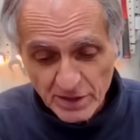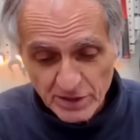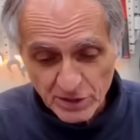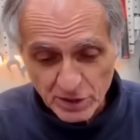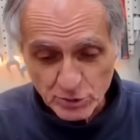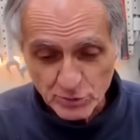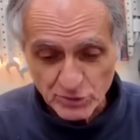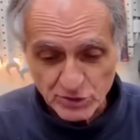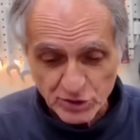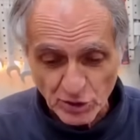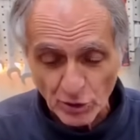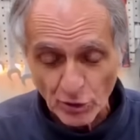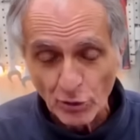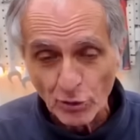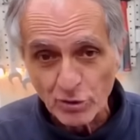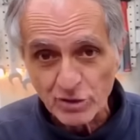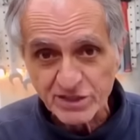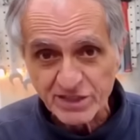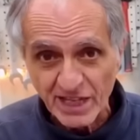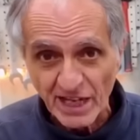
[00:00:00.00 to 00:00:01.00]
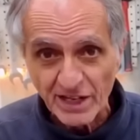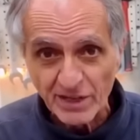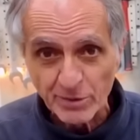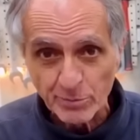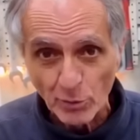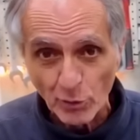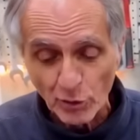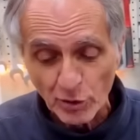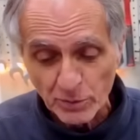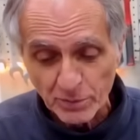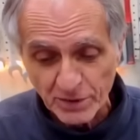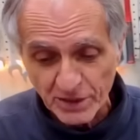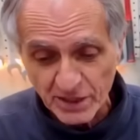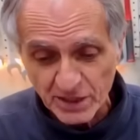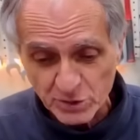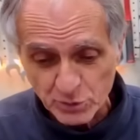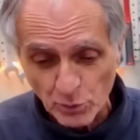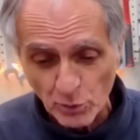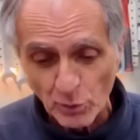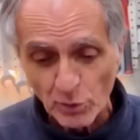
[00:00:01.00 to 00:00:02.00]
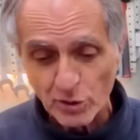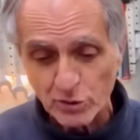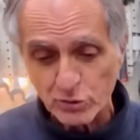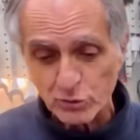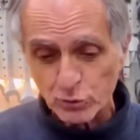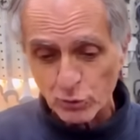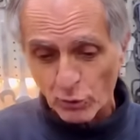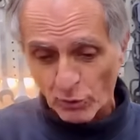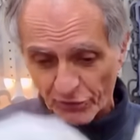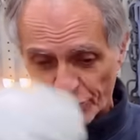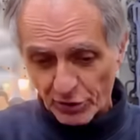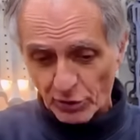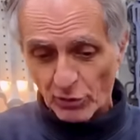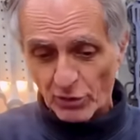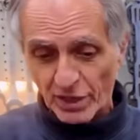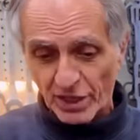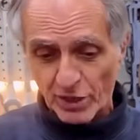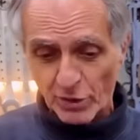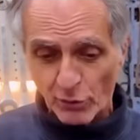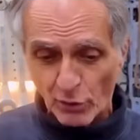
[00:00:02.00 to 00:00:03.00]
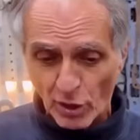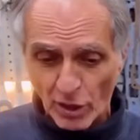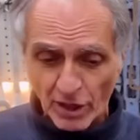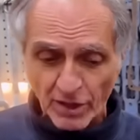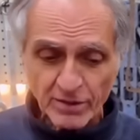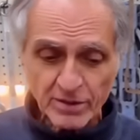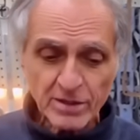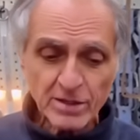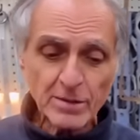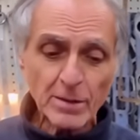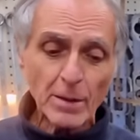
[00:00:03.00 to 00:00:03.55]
This was an early Saturday morning because we wanted to do a video later on.